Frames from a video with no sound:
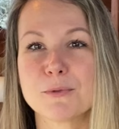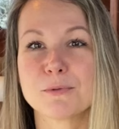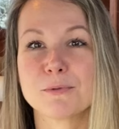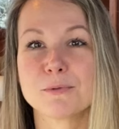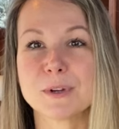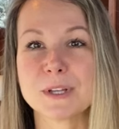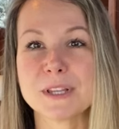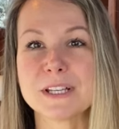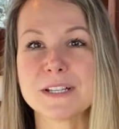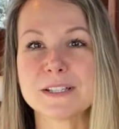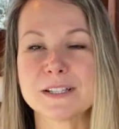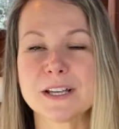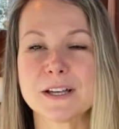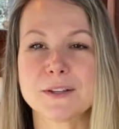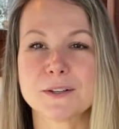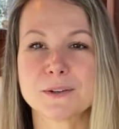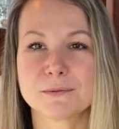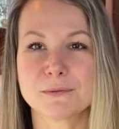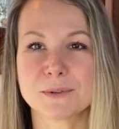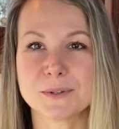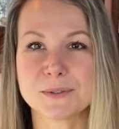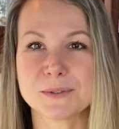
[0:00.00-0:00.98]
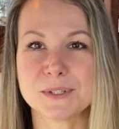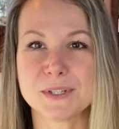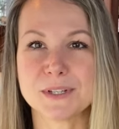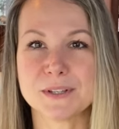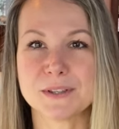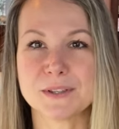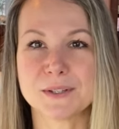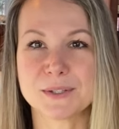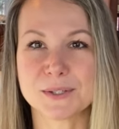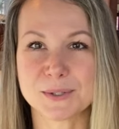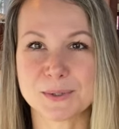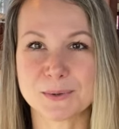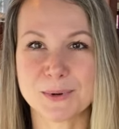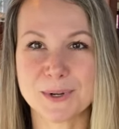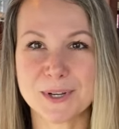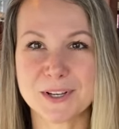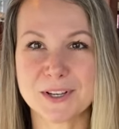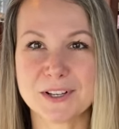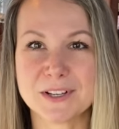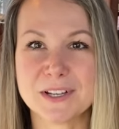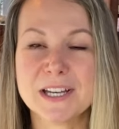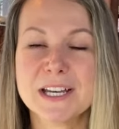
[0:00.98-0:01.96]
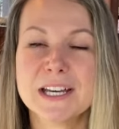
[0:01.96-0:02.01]
really solid roots in the
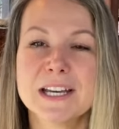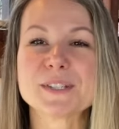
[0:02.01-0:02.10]
soil.